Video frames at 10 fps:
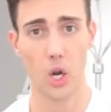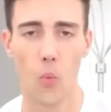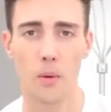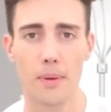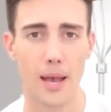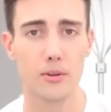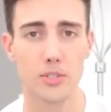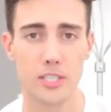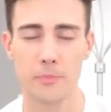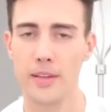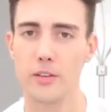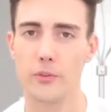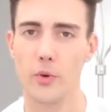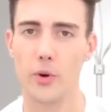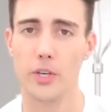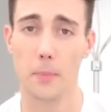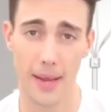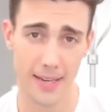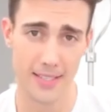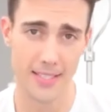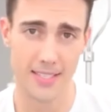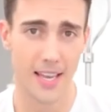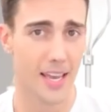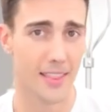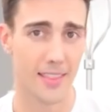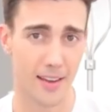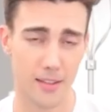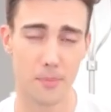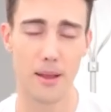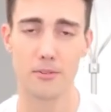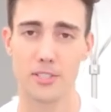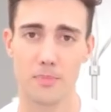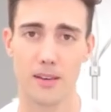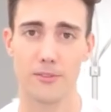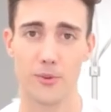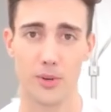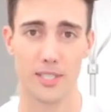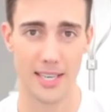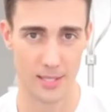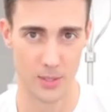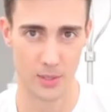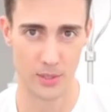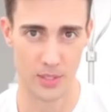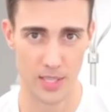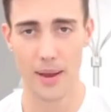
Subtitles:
One pouch is meant for your penis, the other pouch is meant for your testicles.